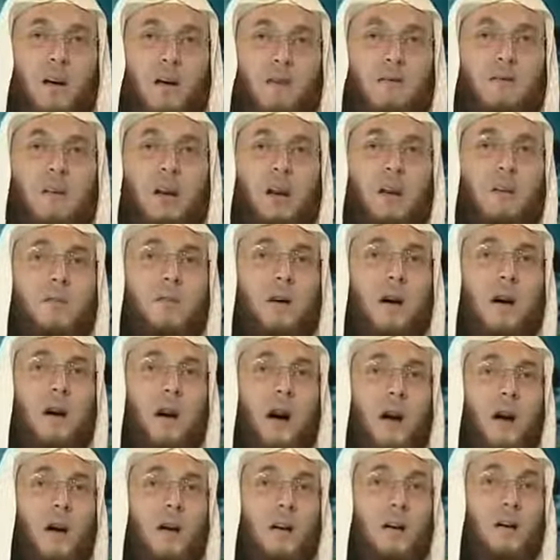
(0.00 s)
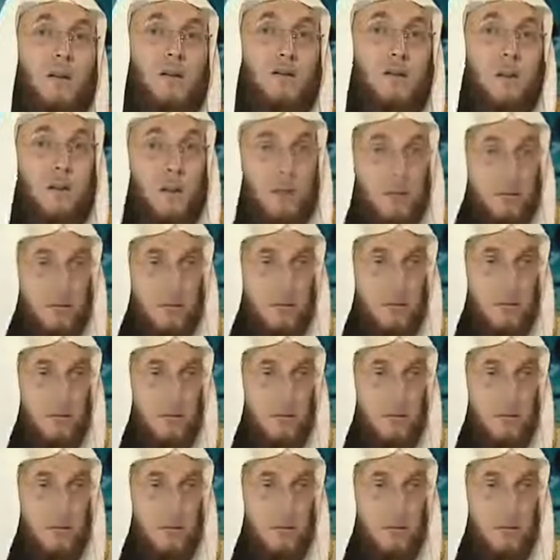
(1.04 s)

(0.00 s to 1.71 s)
Whoever of you